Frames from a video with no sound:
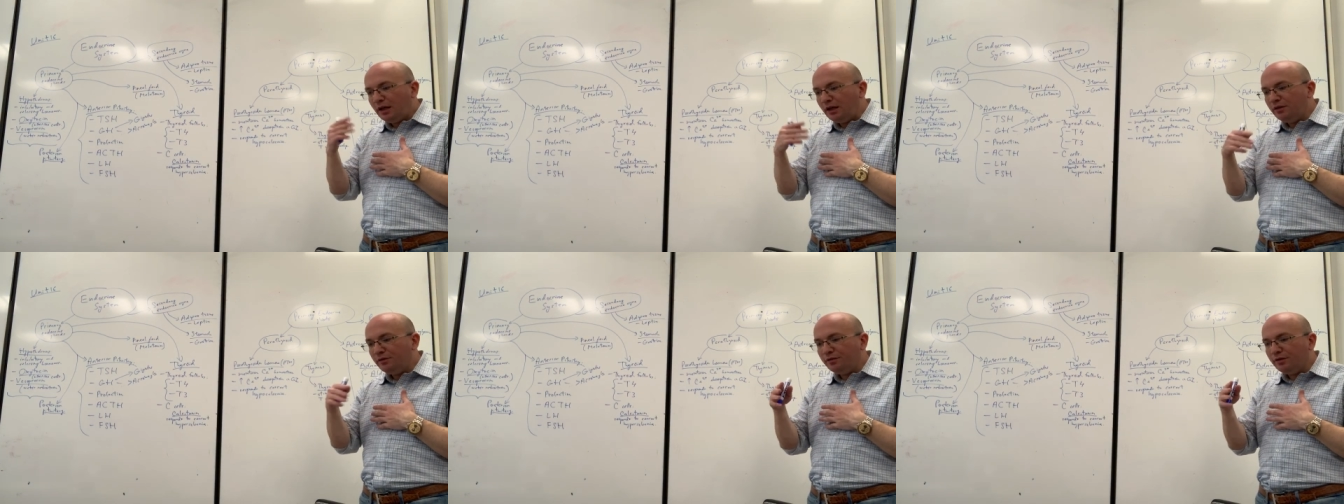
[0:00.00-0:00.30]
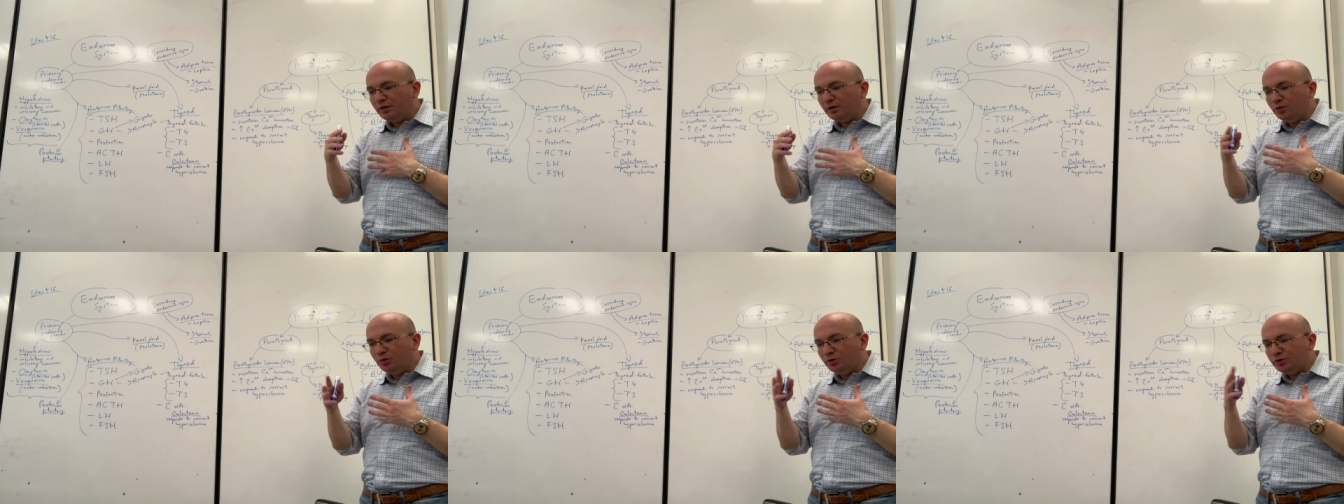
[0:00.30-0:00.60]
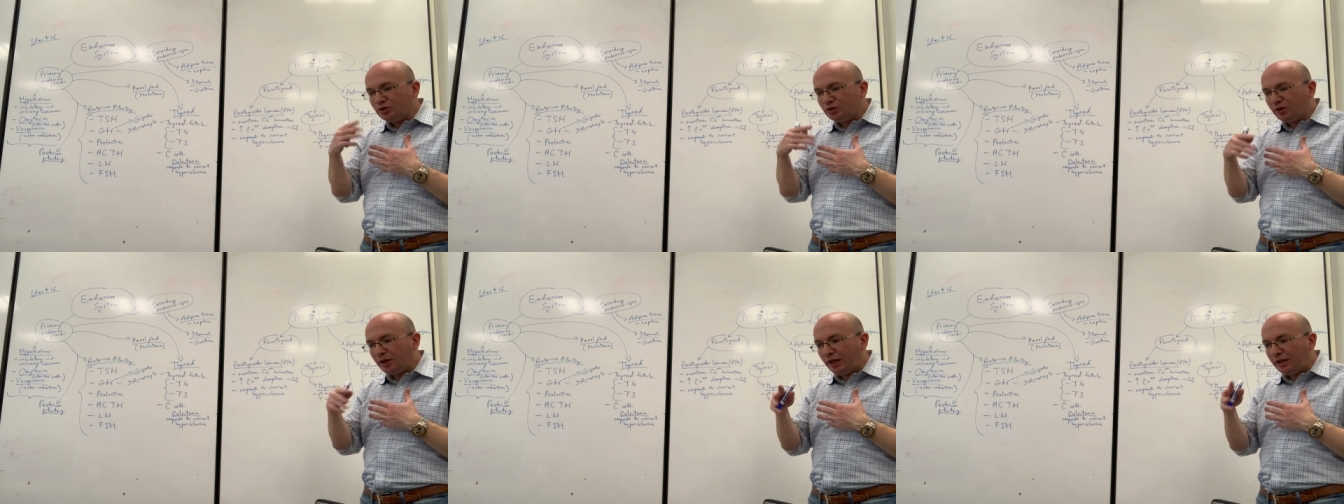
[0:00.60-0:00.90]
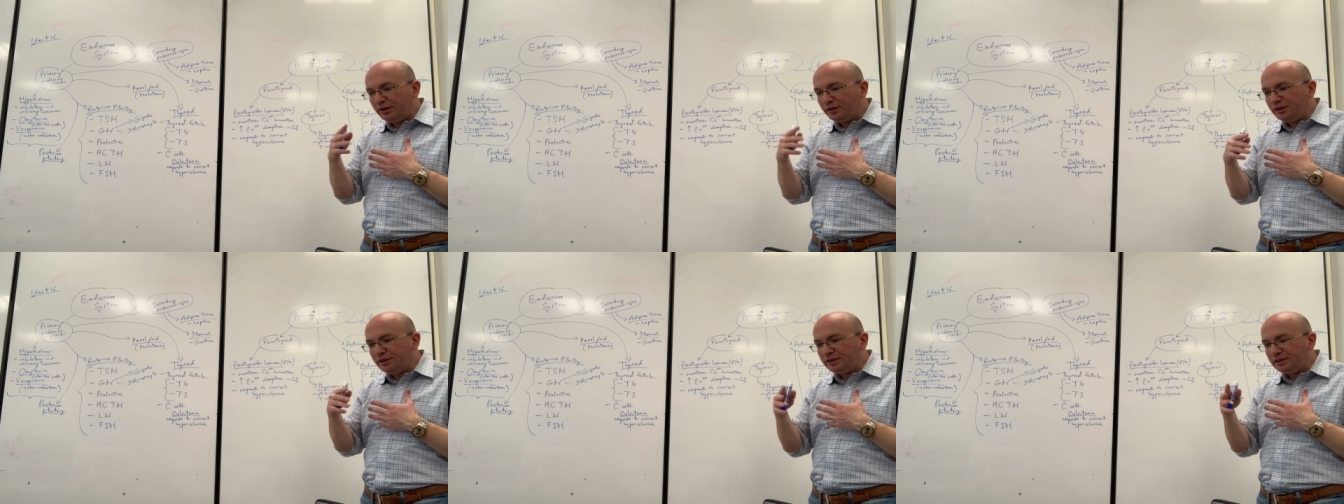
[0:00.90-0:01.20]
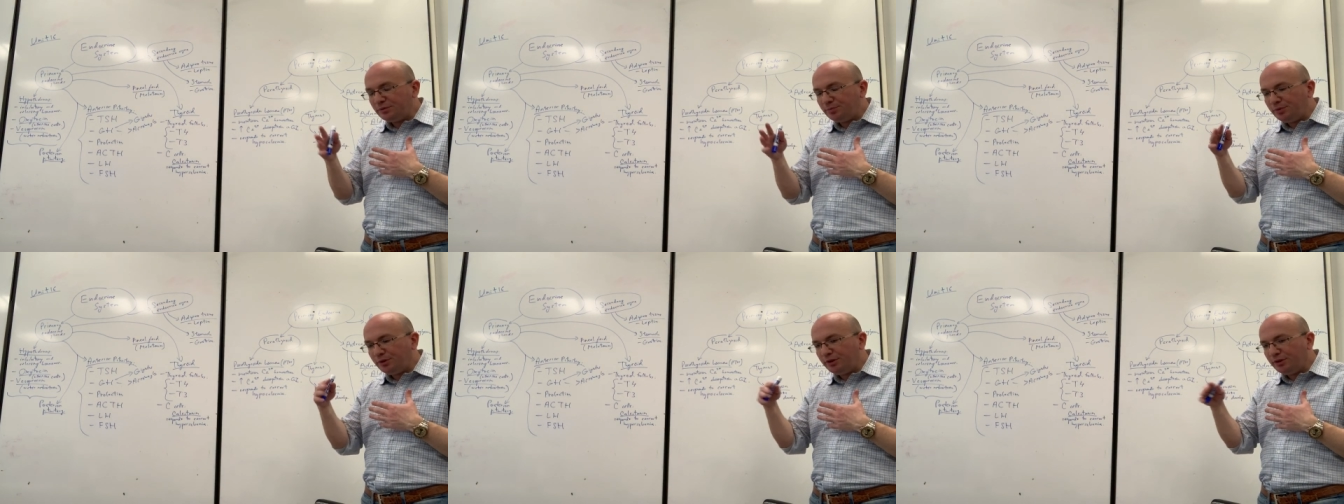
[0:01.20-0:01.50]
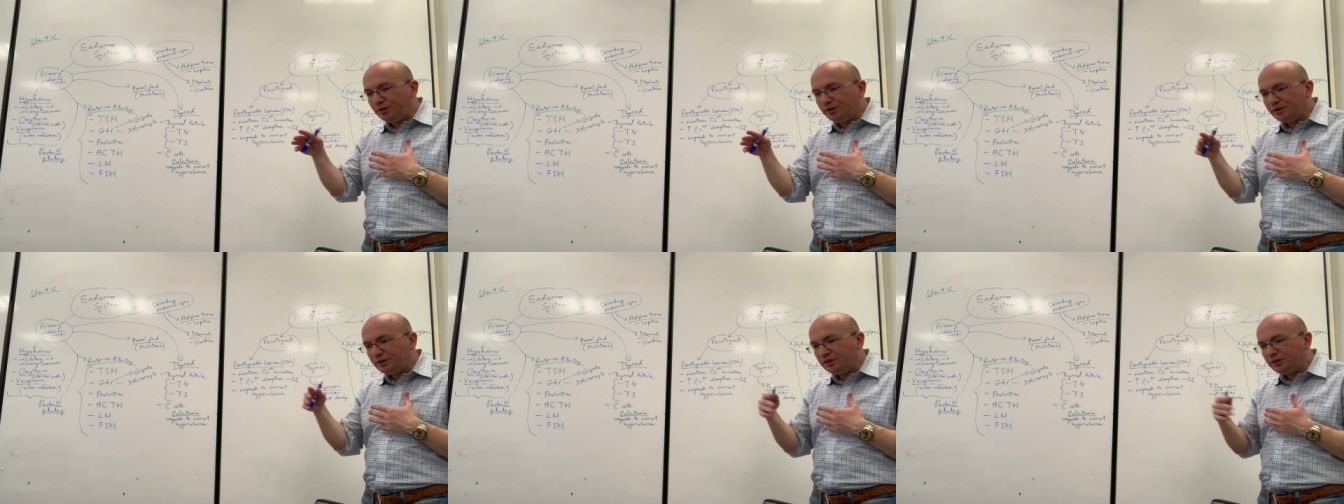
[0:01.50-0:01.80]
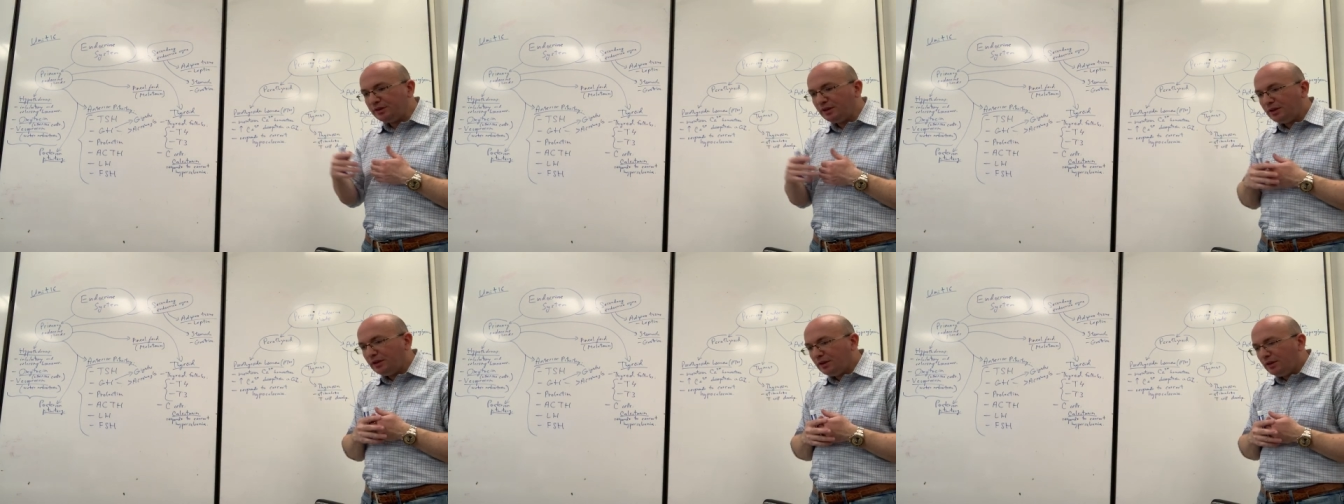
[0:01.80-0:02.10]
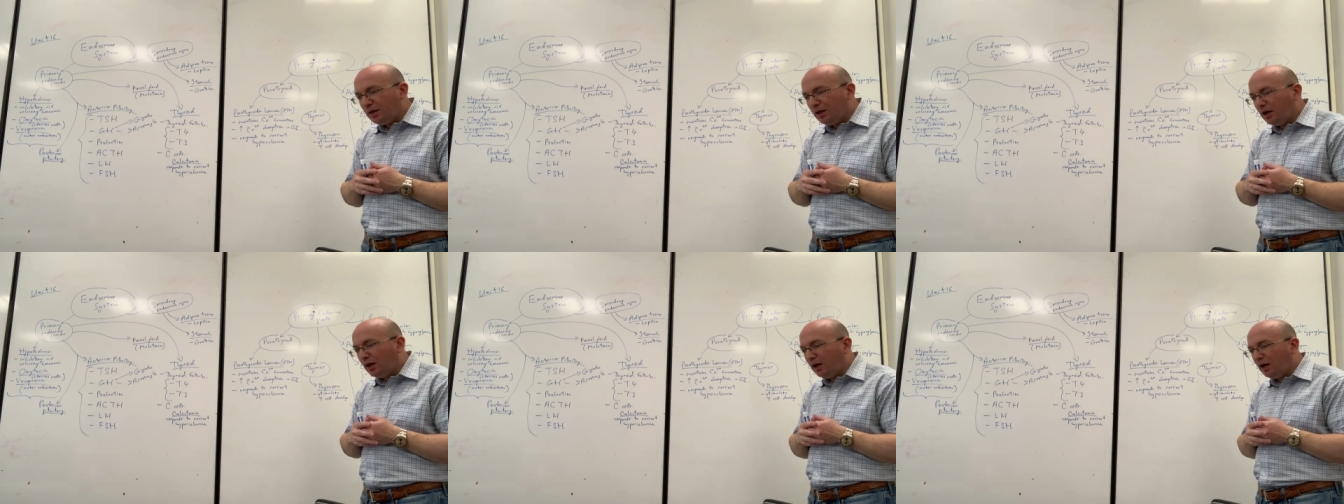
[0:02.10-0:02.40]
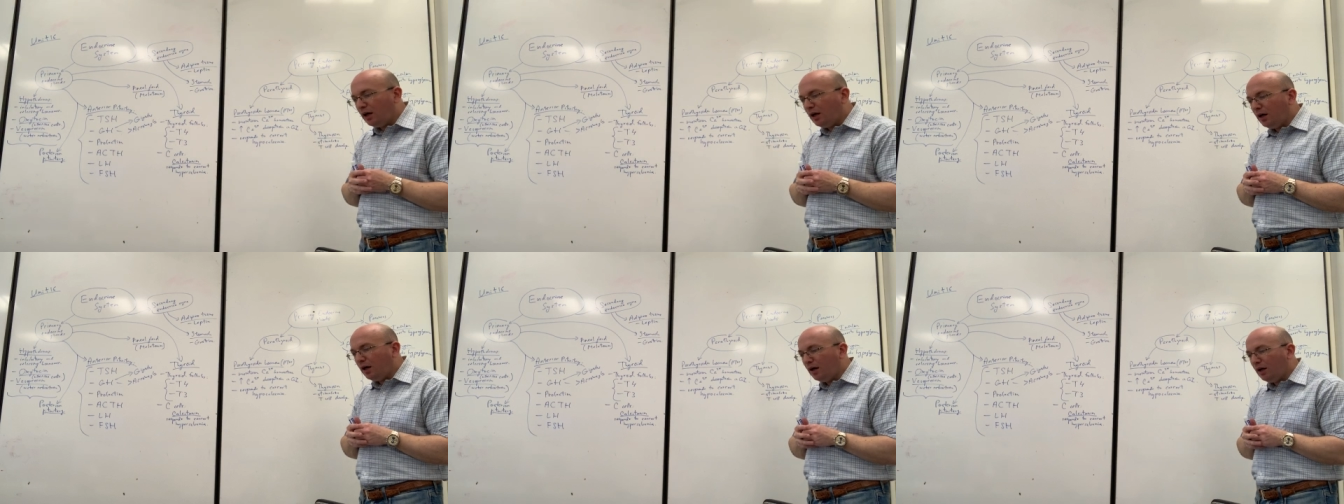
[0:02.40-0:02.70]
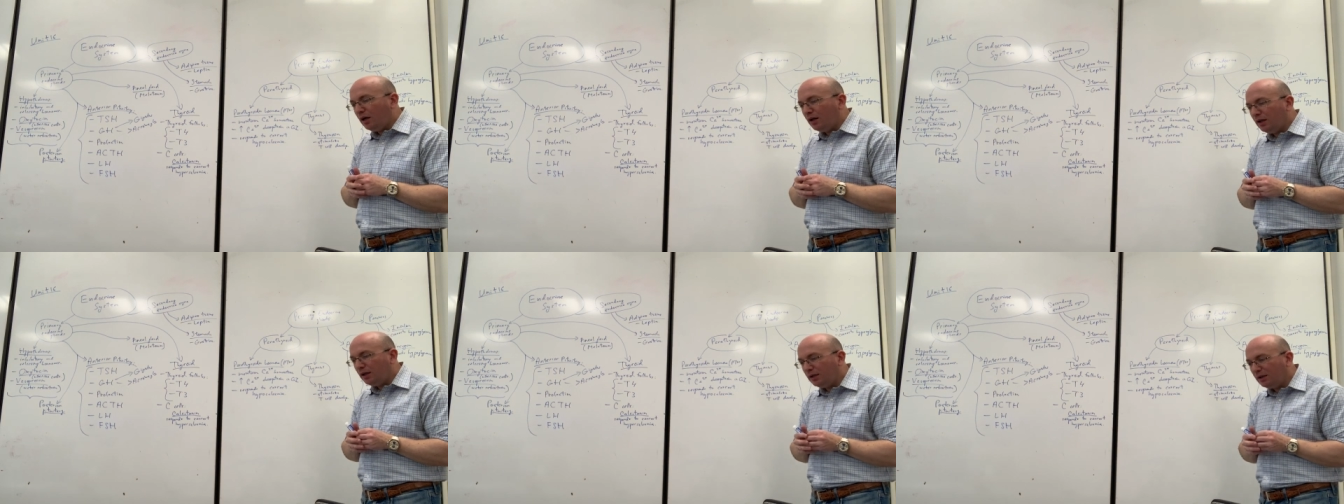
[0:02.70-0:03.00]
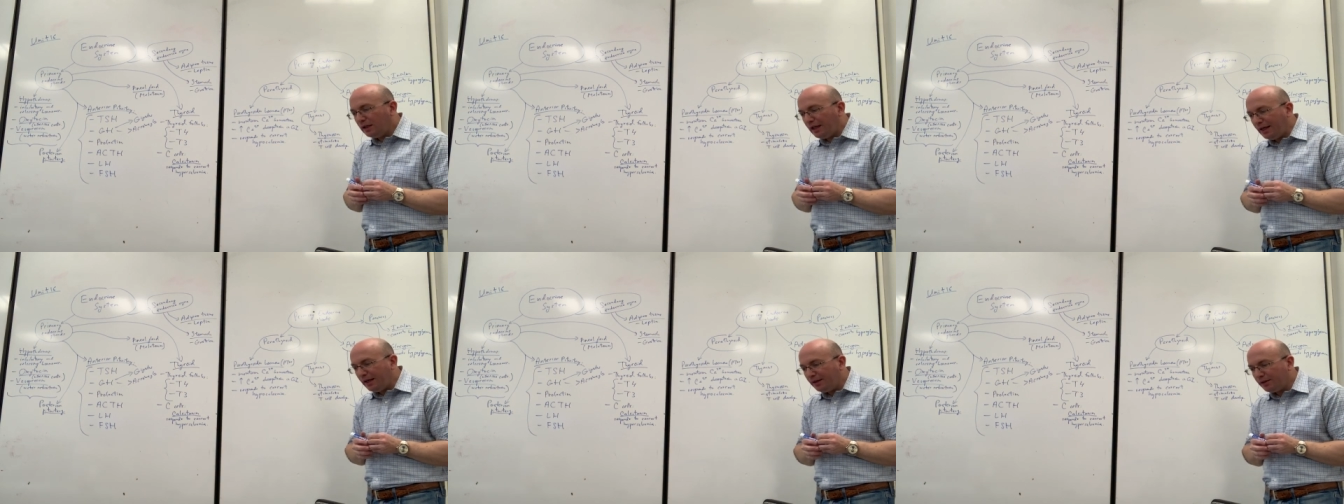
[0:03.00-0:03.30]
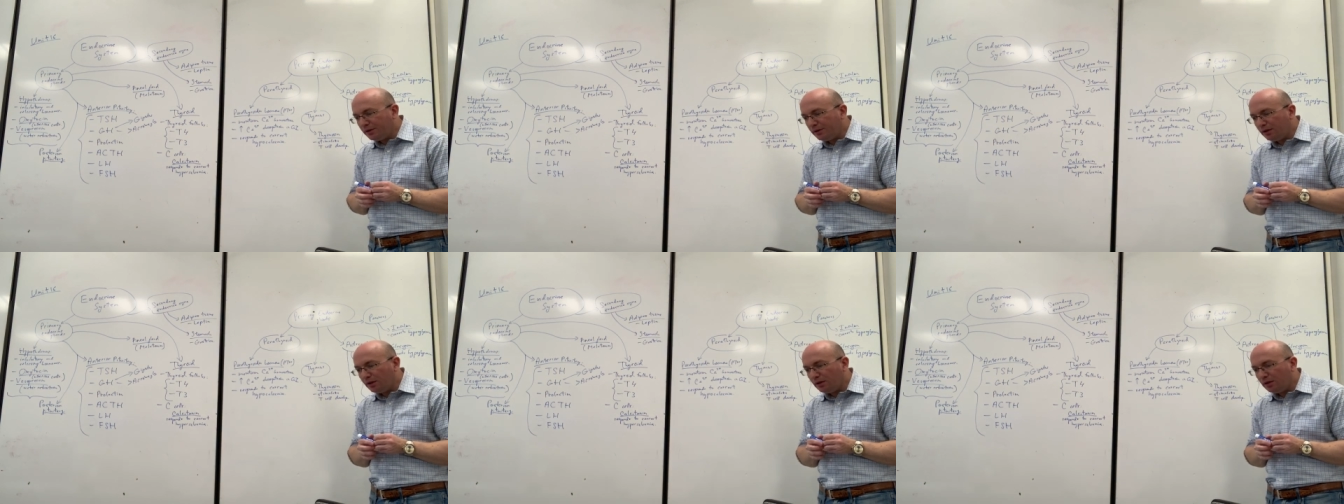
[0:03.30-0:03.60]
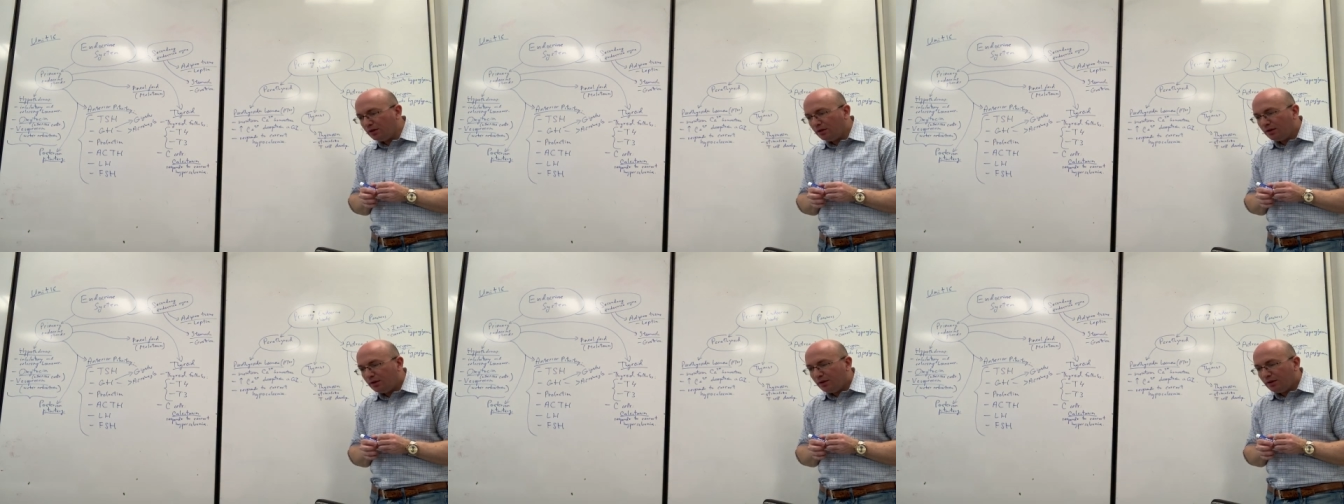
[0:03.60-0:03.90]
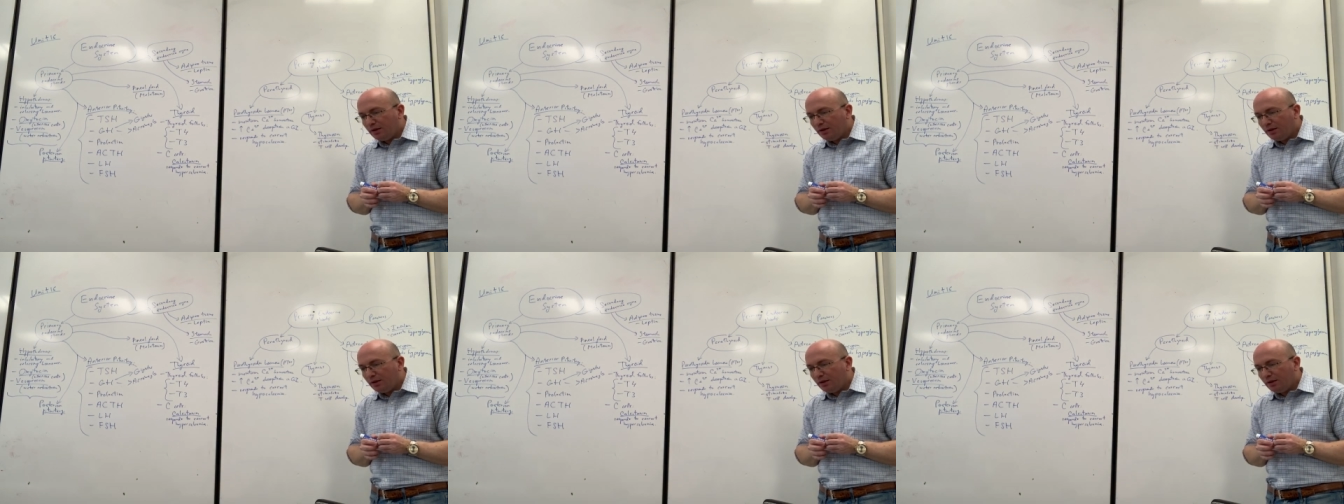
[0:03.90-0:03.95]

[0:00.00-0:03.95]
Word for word: involutes or kind of disappears uh, later